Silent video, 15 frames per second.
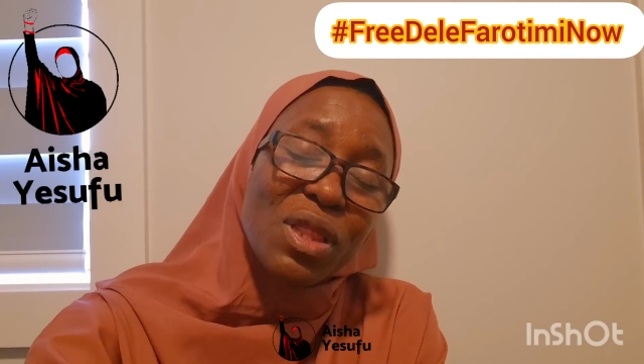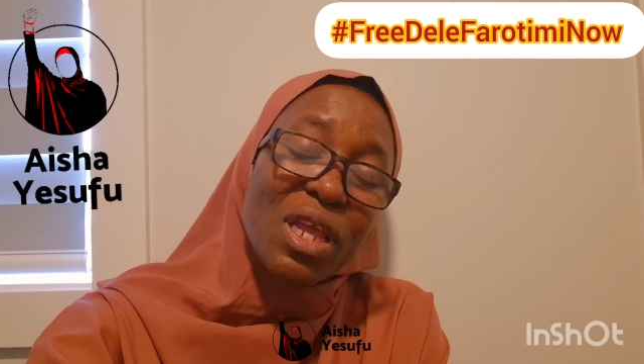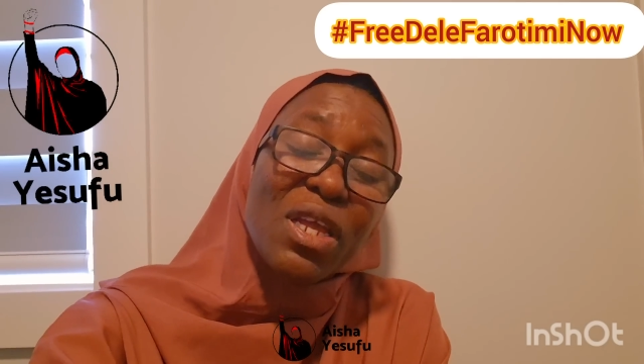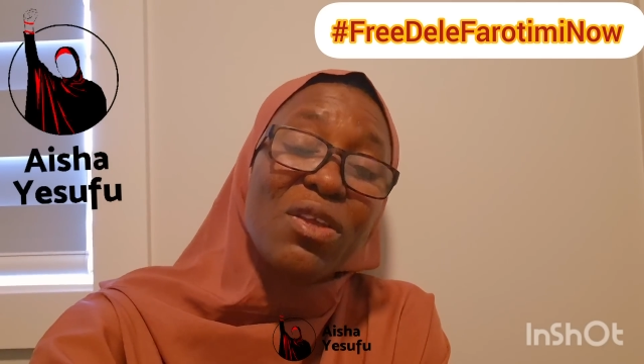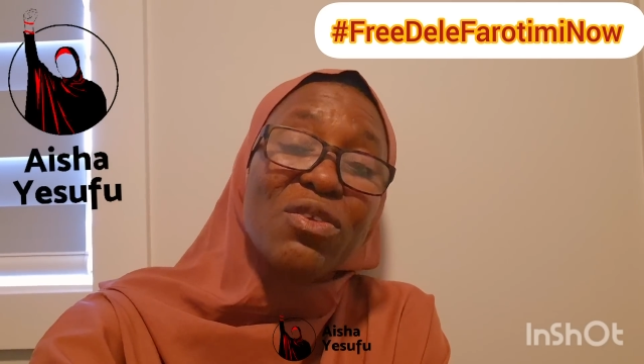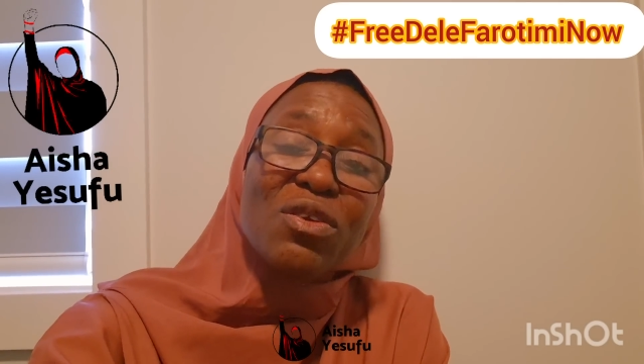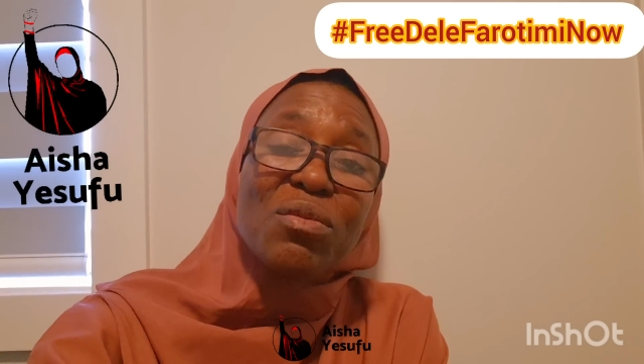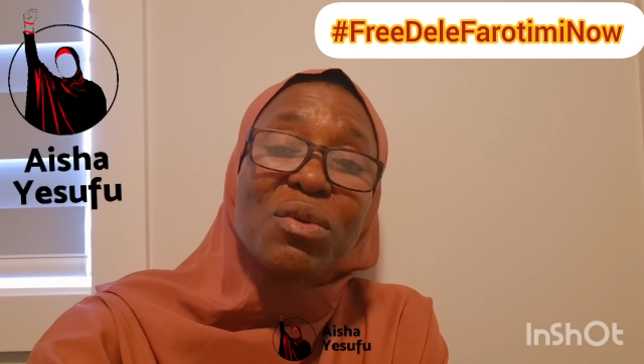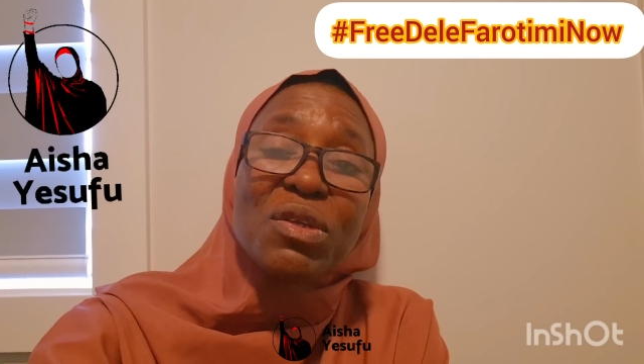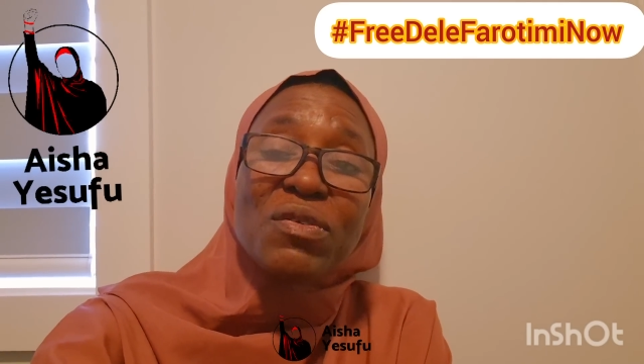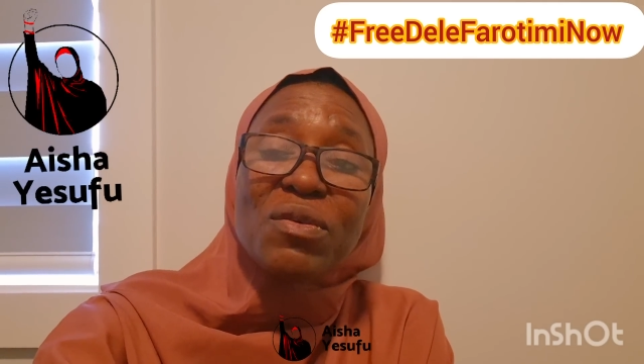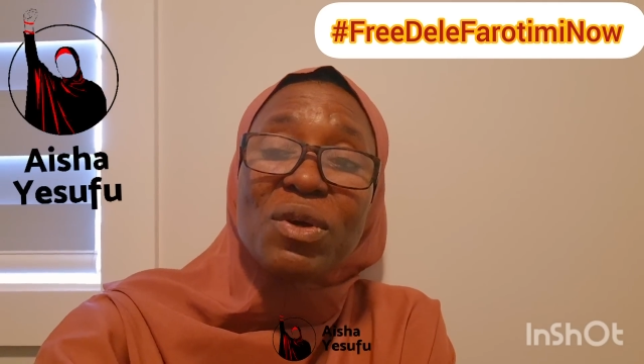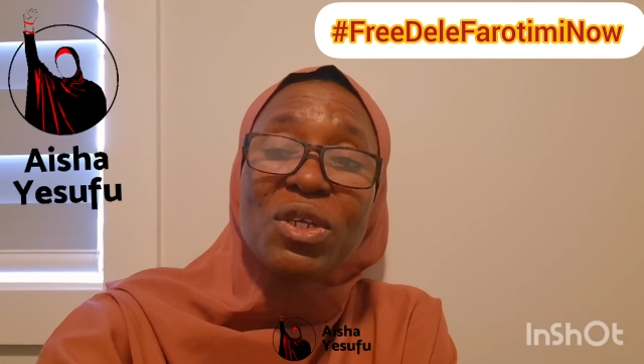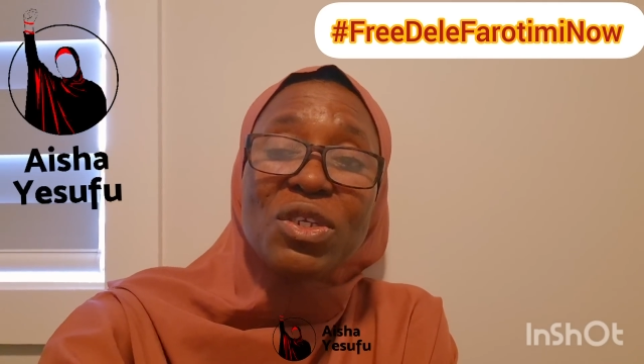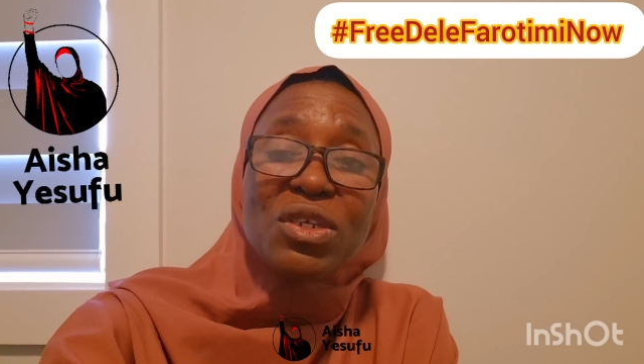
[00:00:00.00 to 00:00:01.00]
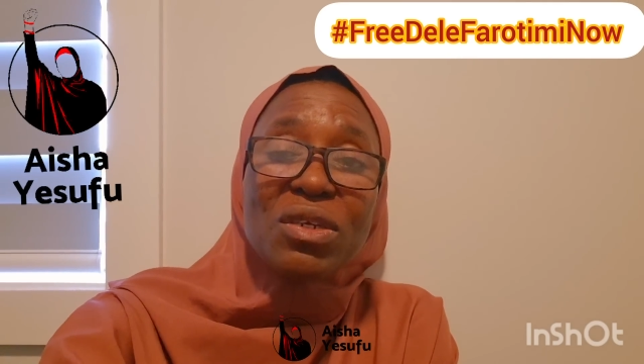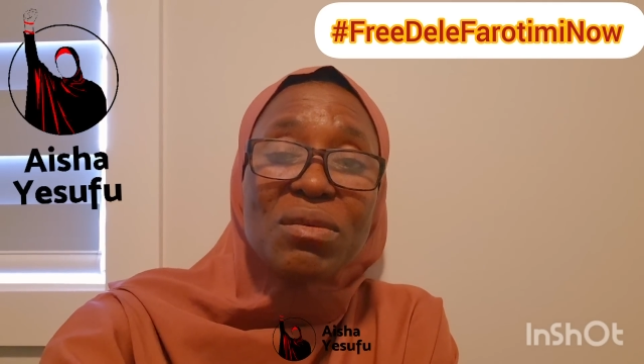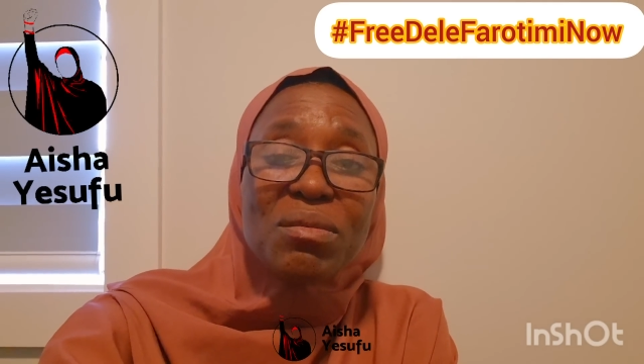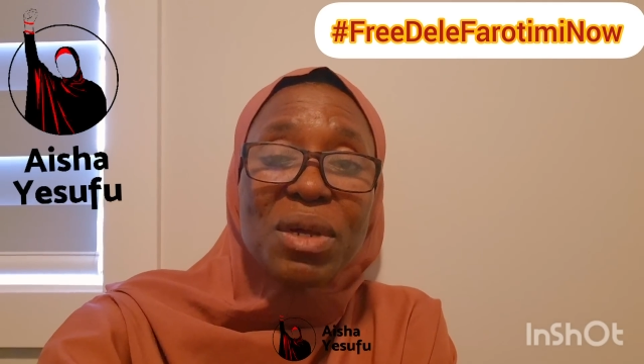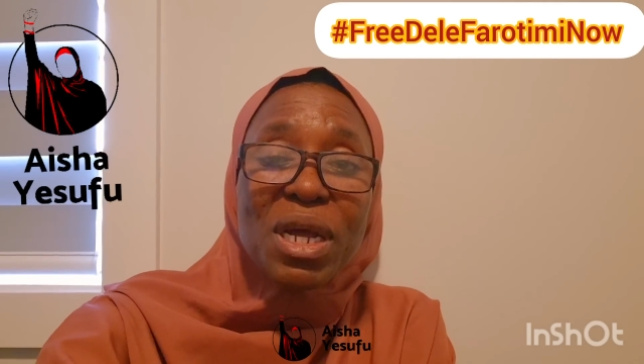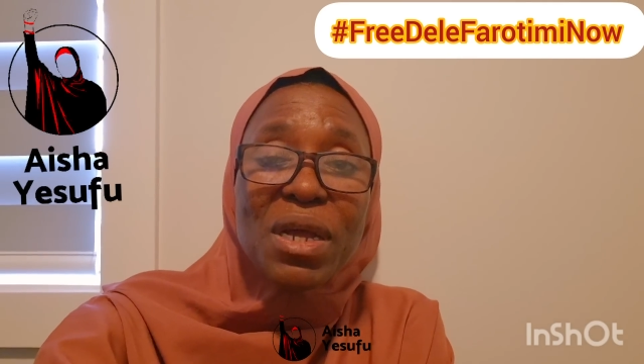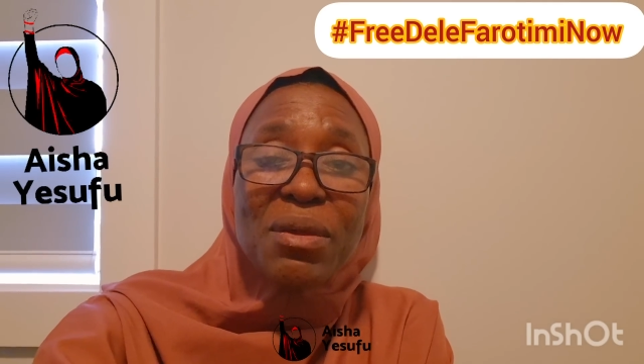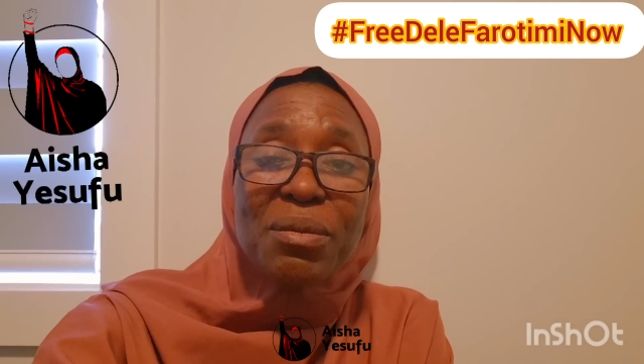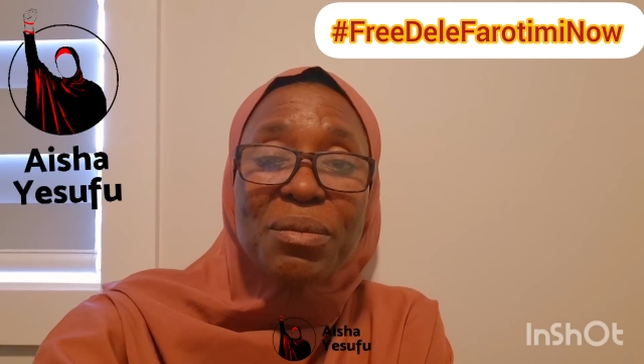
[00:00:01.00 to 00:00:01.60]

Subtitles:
Thank you so much for watching. Bye.